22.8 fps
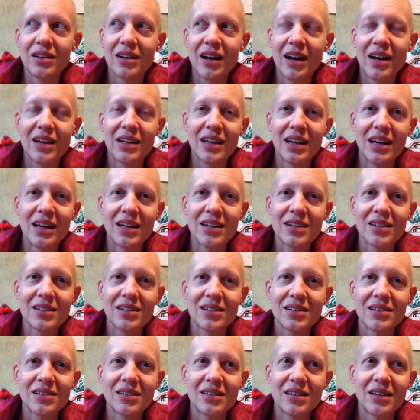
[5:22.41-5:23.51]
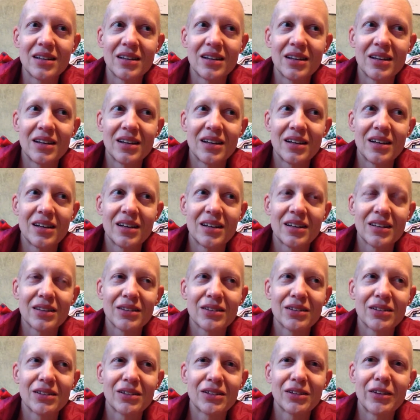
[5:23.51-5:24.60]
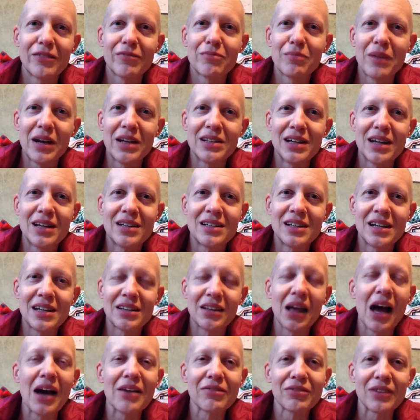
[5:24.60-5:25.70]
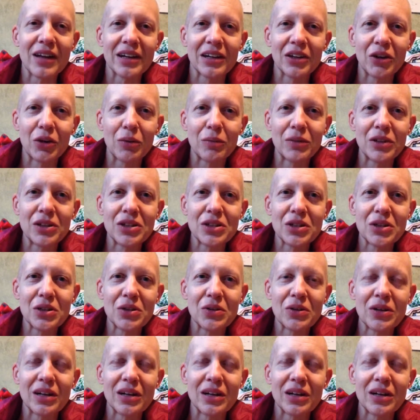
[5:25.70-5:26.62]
I can't live my day-to-day life like I normally do,